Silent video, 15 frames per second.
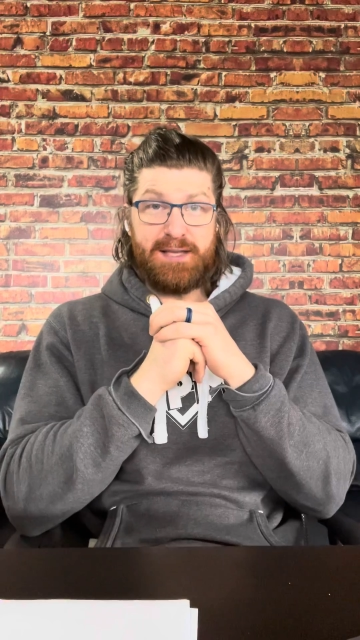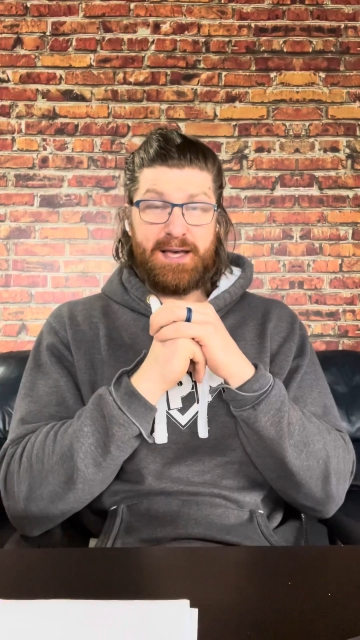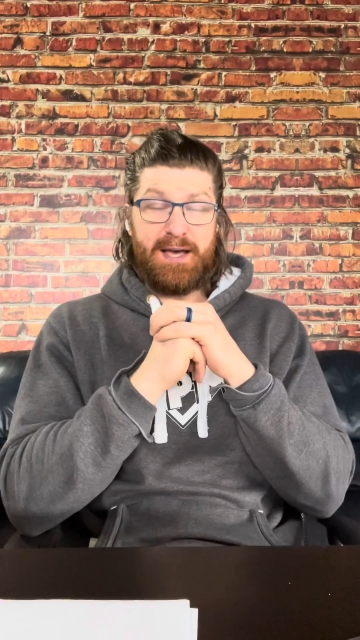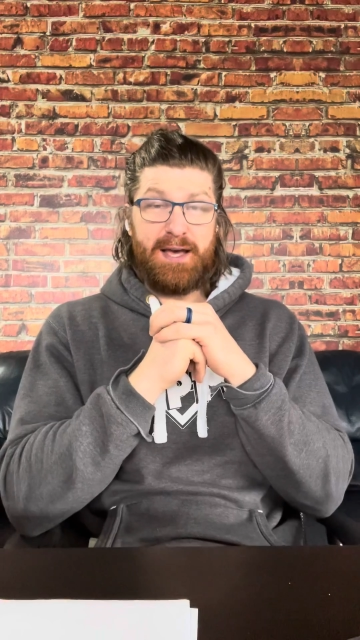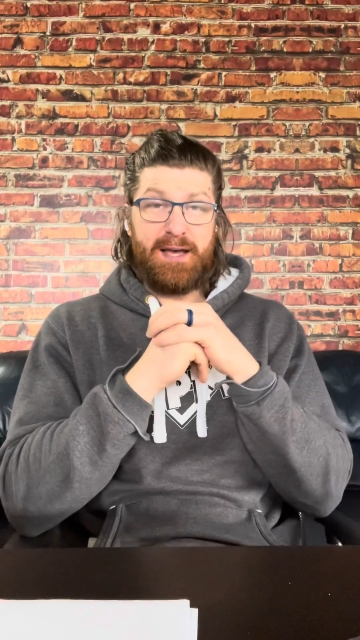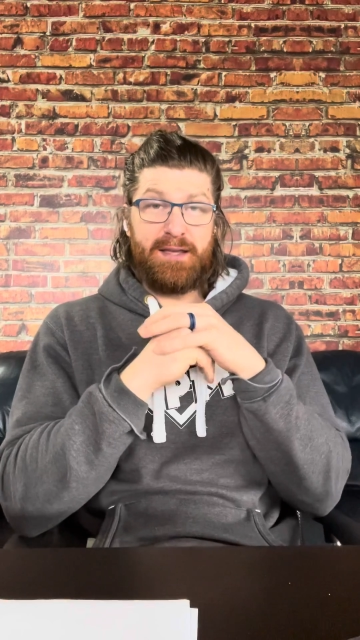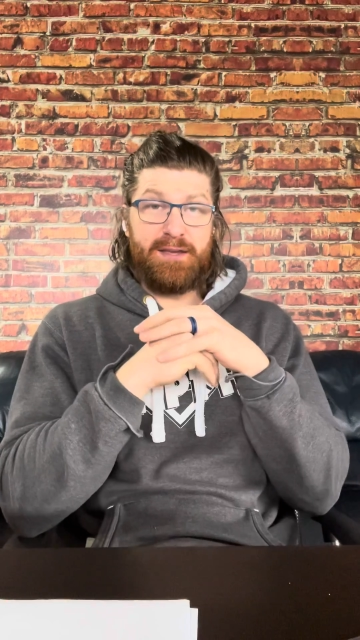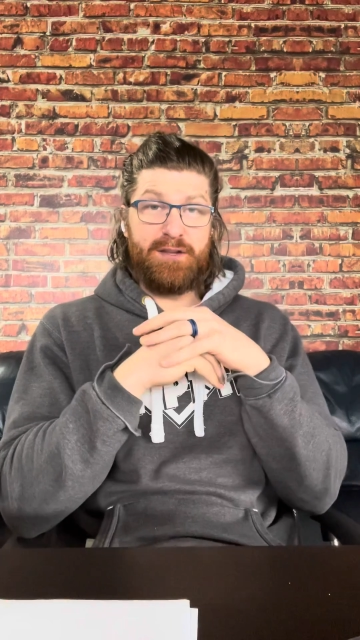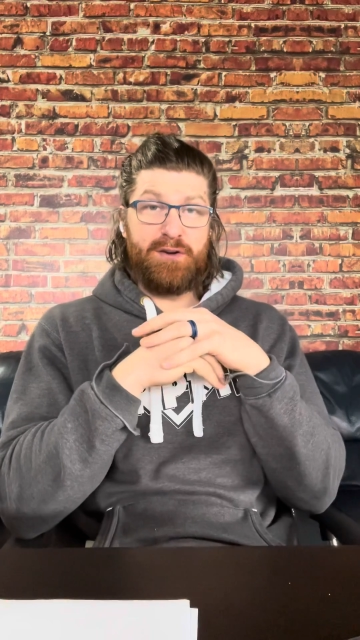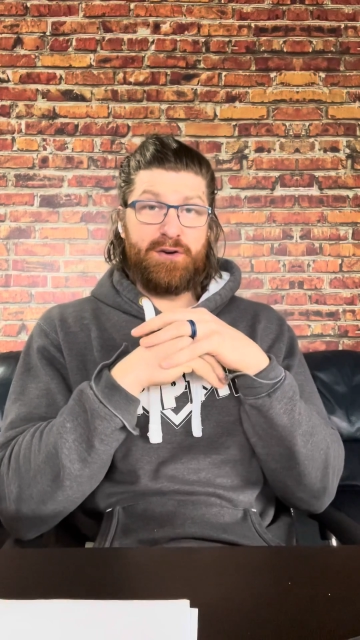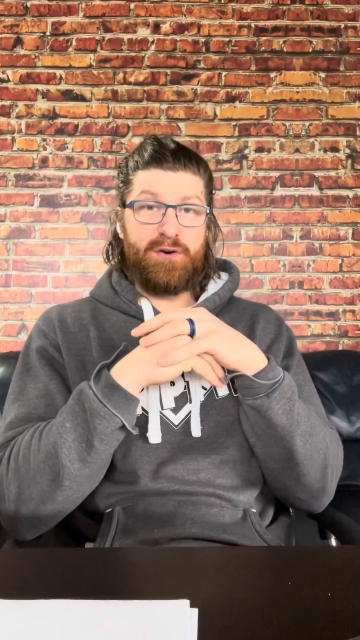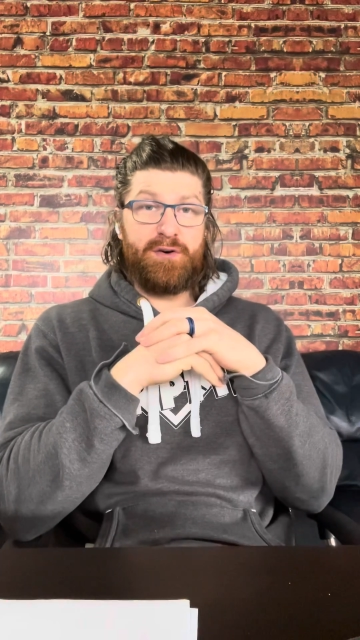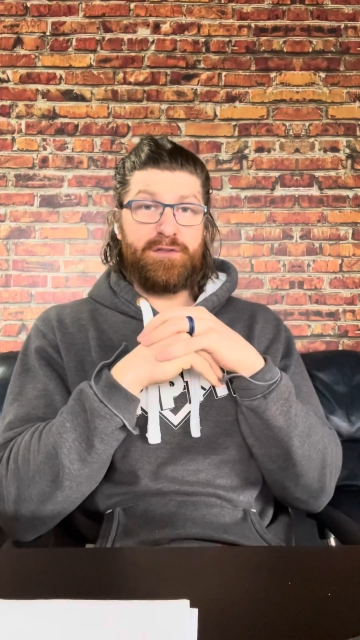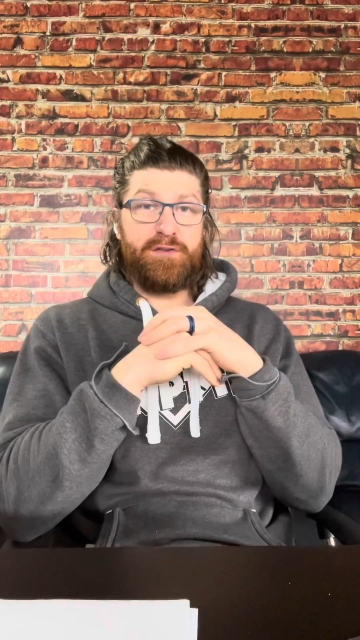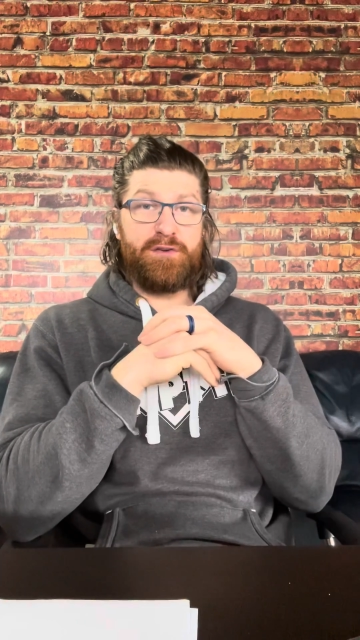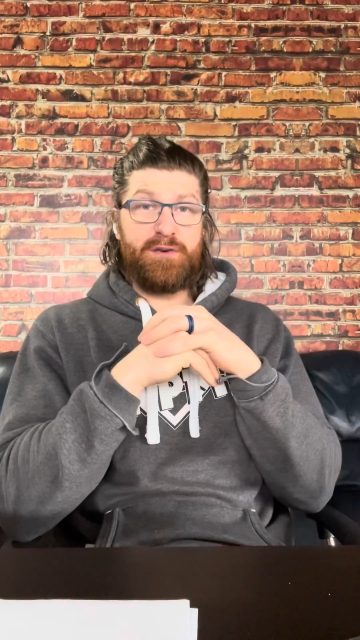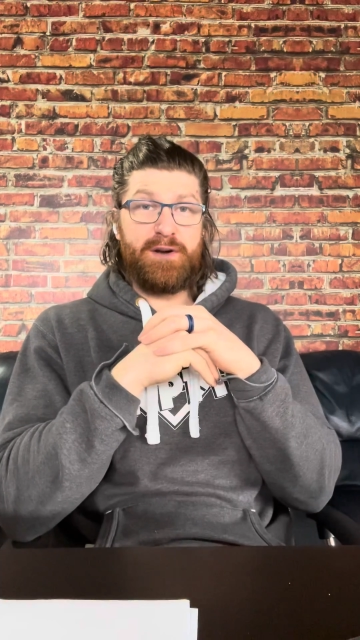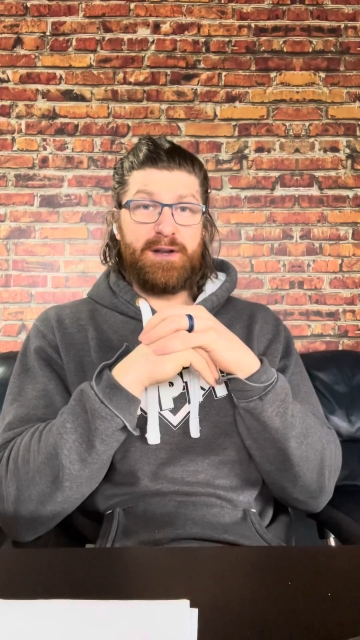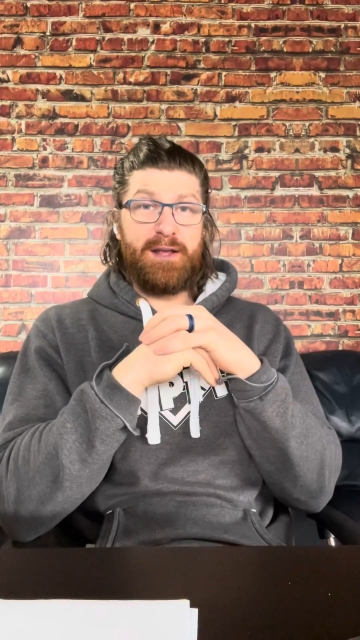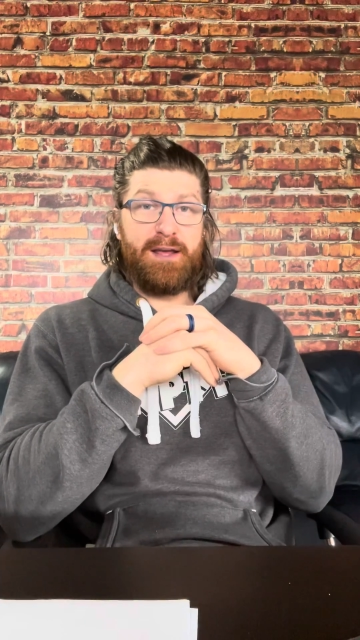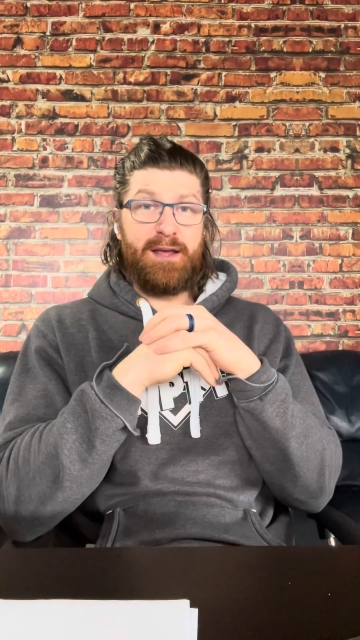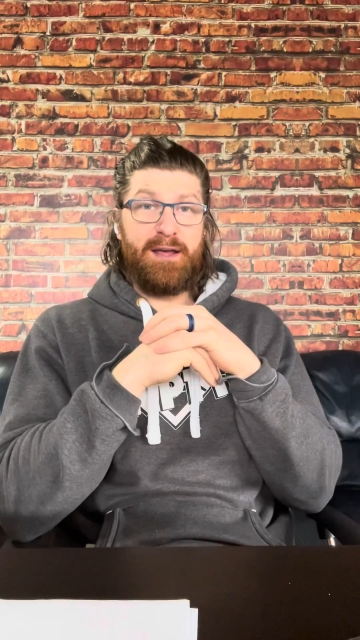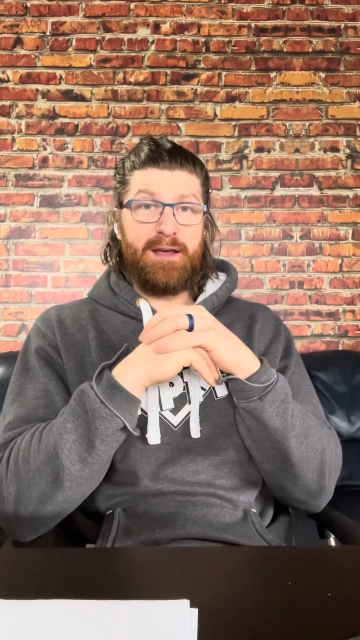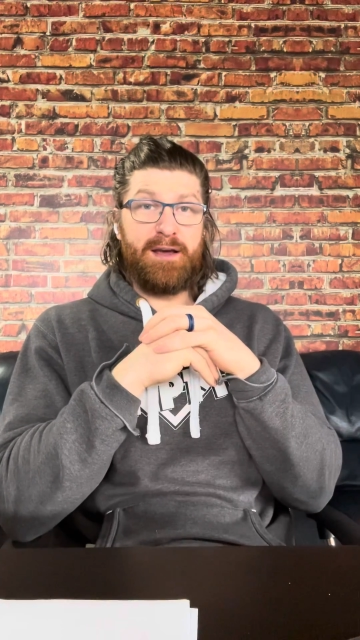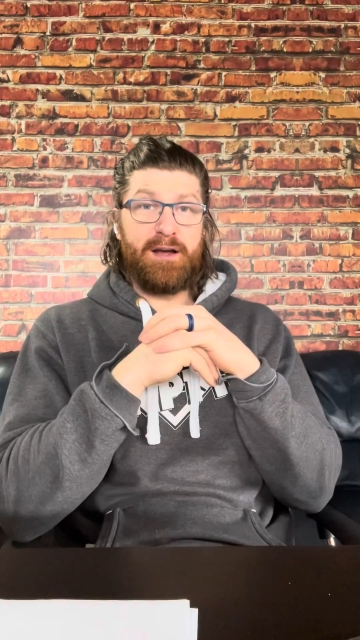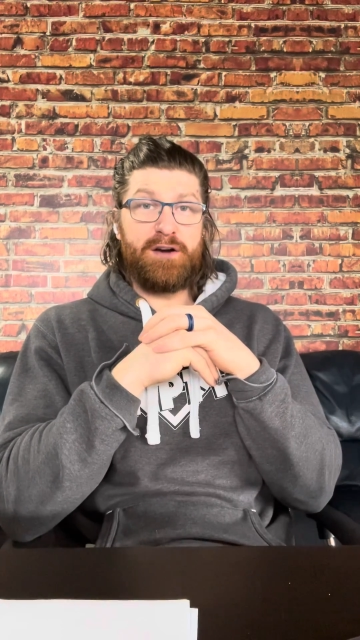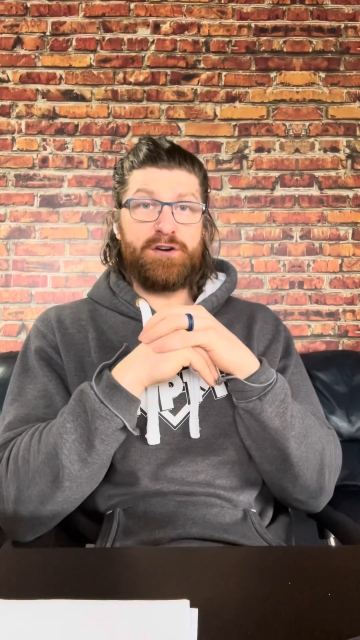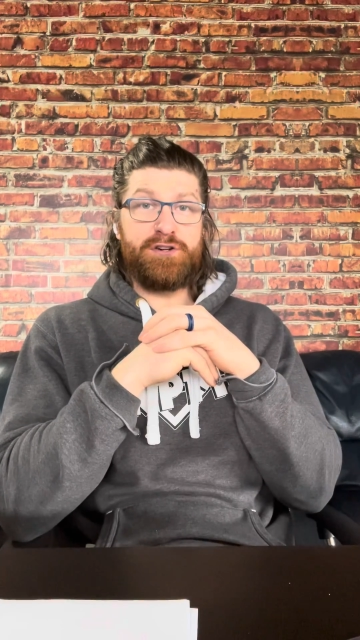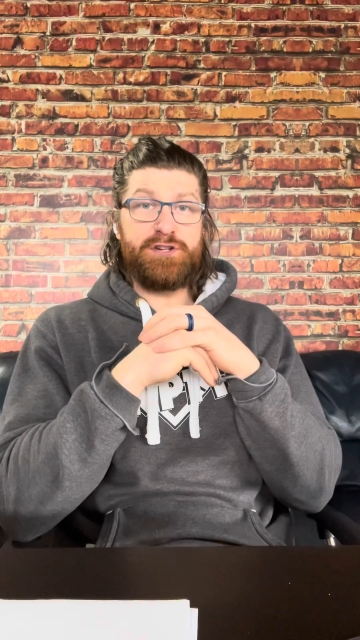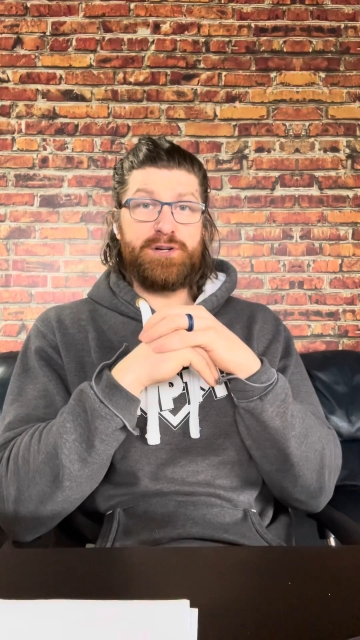If you're in a
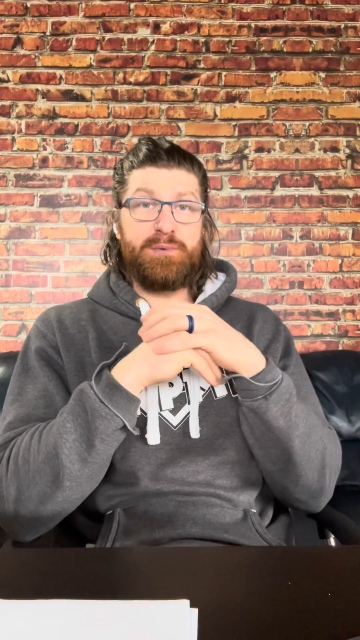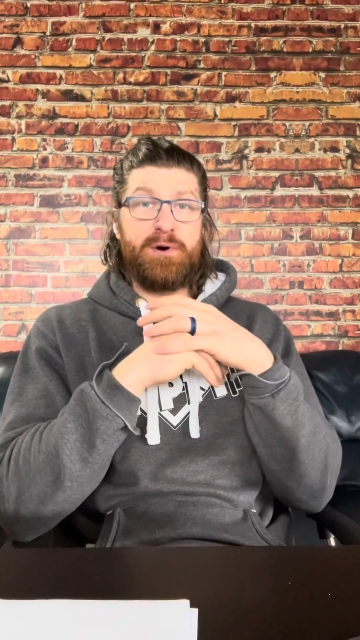country